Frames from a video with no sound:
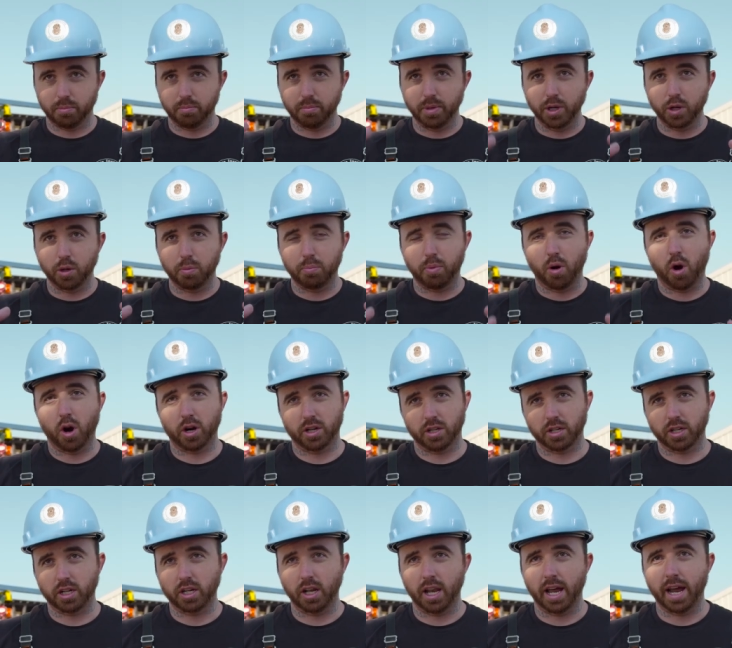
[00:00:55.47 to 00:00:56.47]
the middle part
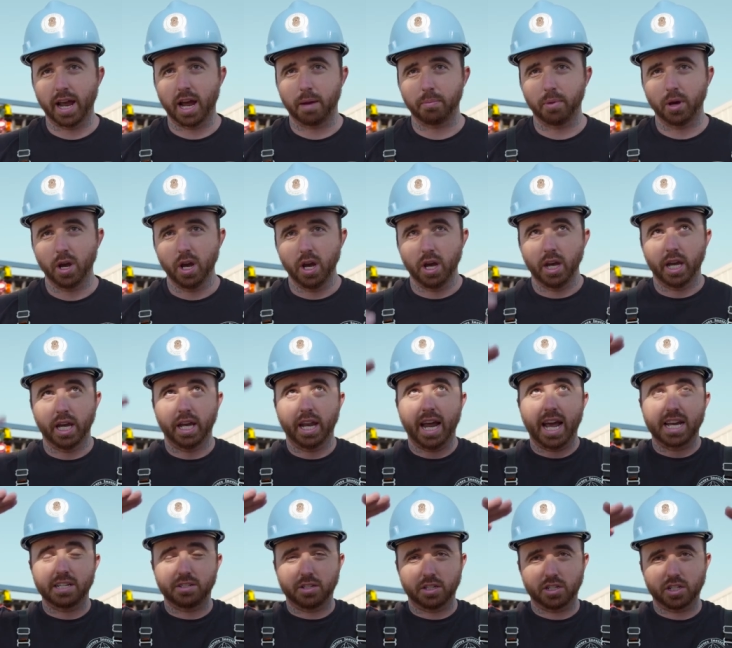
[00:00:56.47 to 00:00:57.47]
of the clamp. It
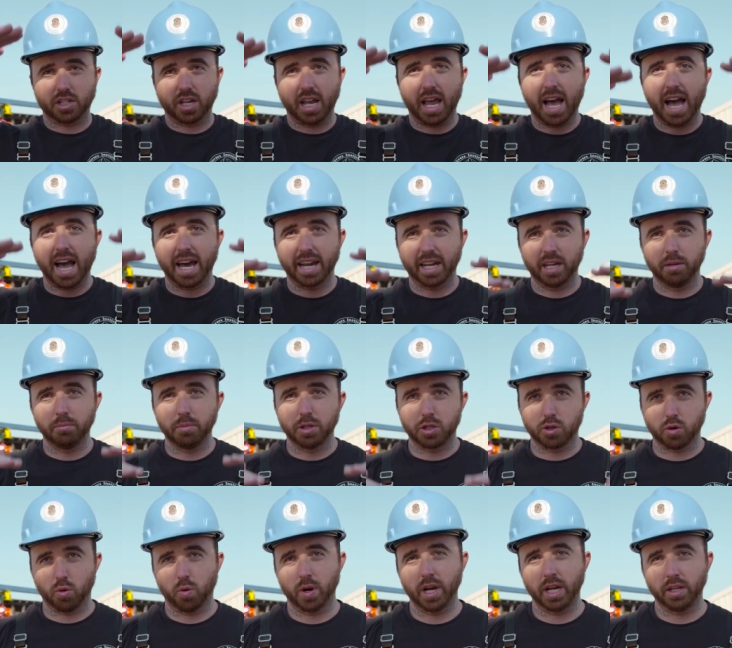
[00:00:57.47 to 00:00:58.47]
has to slide in
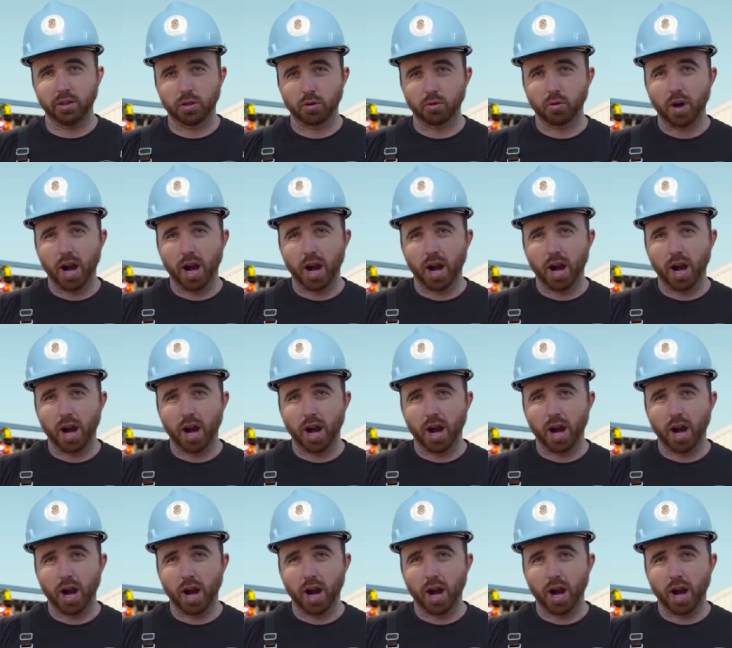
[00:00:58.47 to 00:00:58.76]
between the